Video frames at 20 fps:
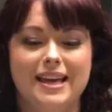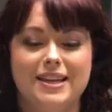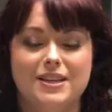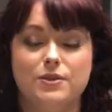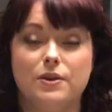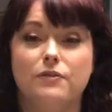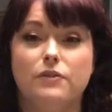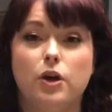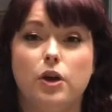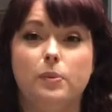
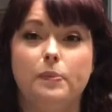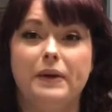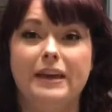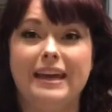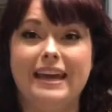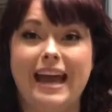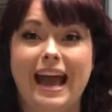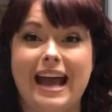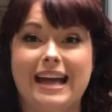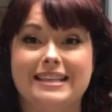So I've got a
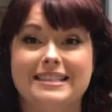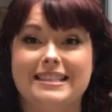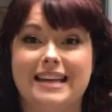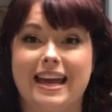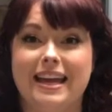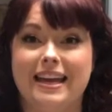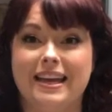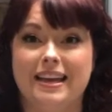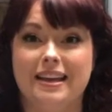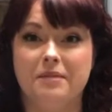big cast
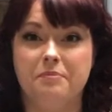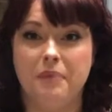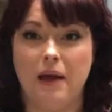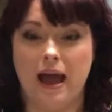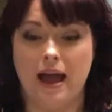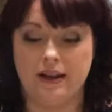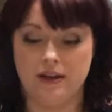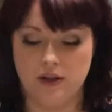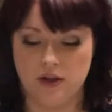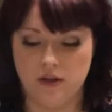iron
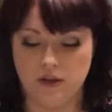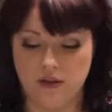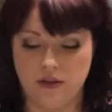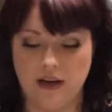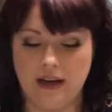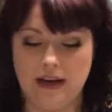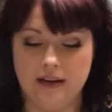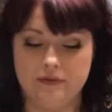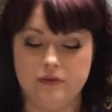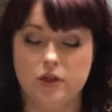pan here
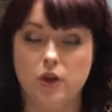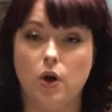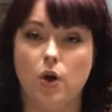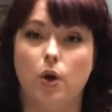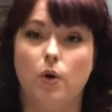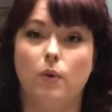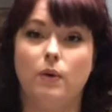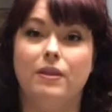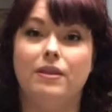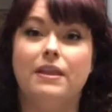that I love to
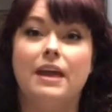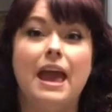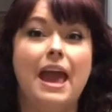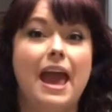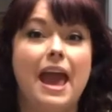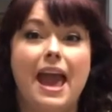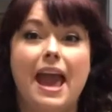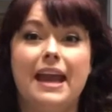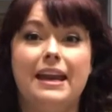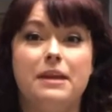cook with.
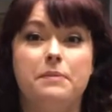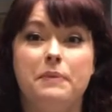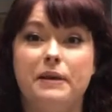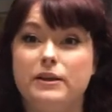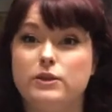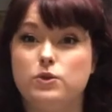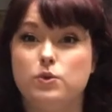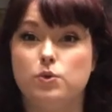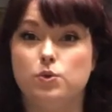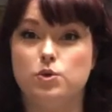Any
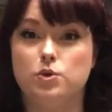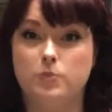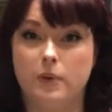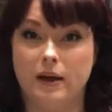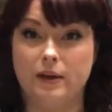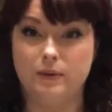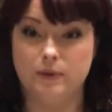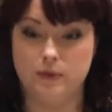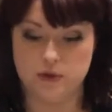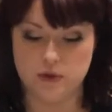big
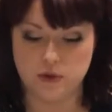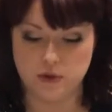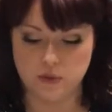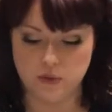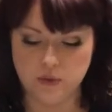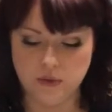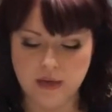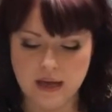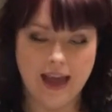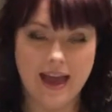saucepan will
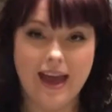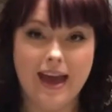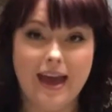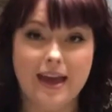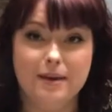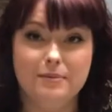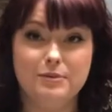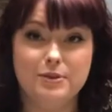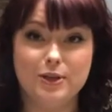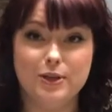do.
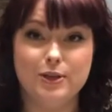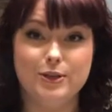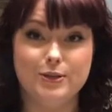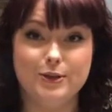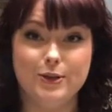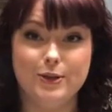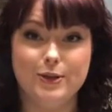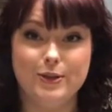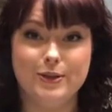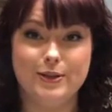And I'm just going to
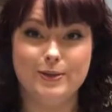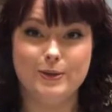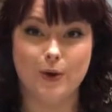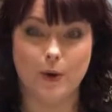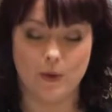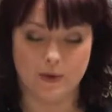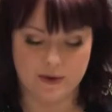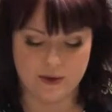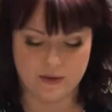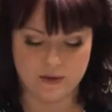turn this
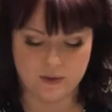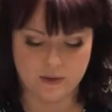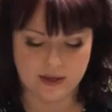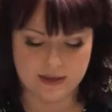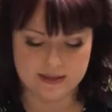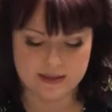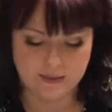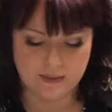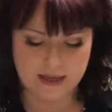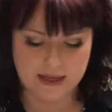on now so we
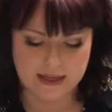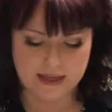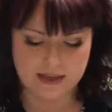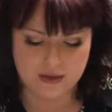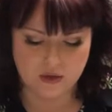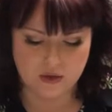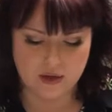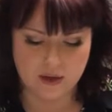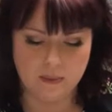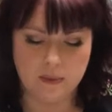get some
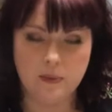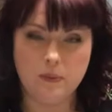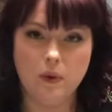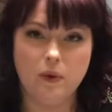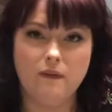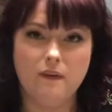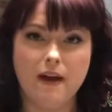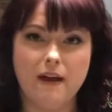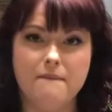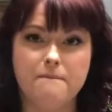heat on it. And we
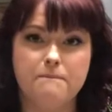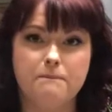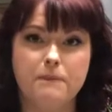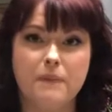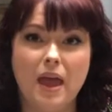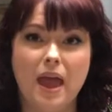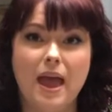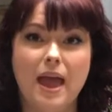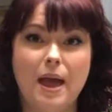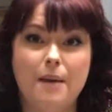want um,
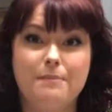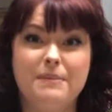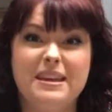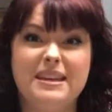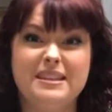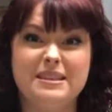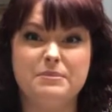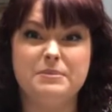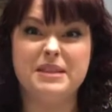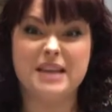a
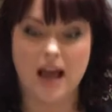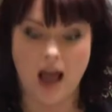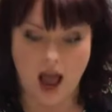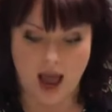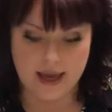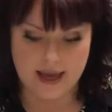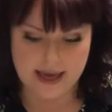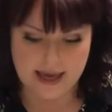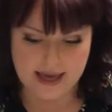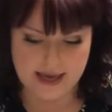medium to
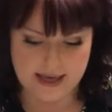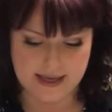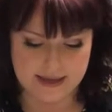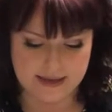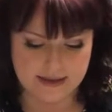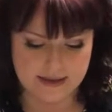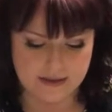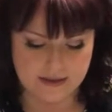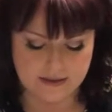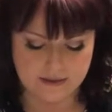high heat.
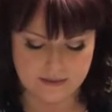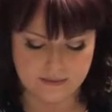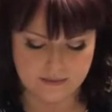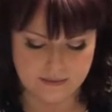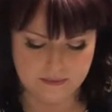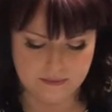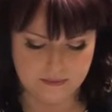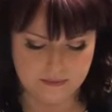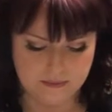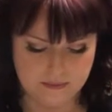
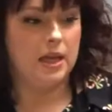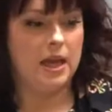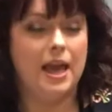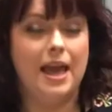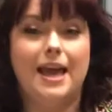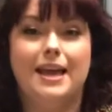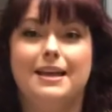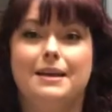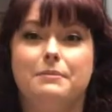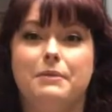
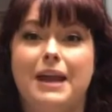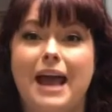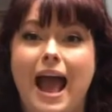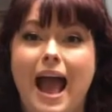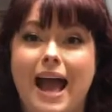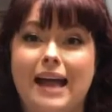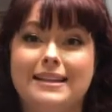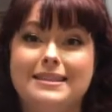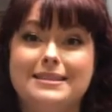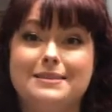I'm going to
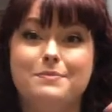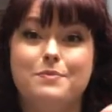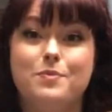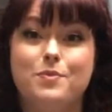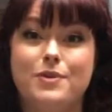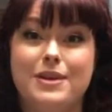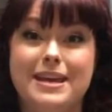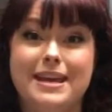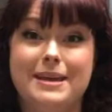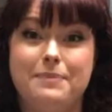add some
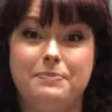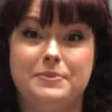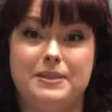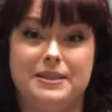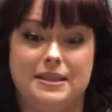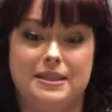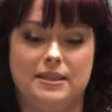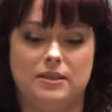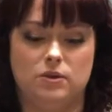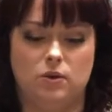
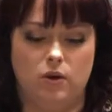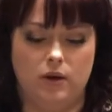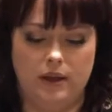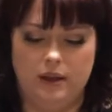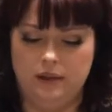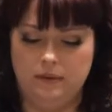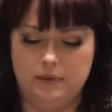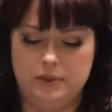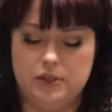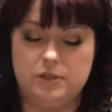rapeseed
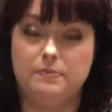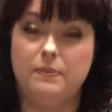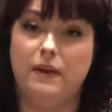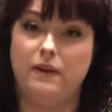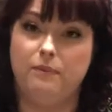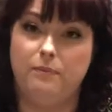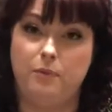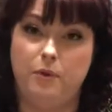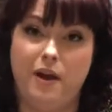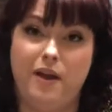oil, which is my
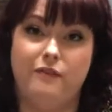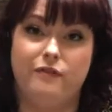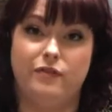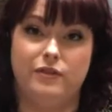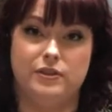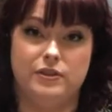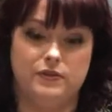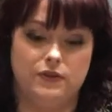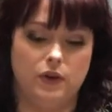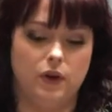preference for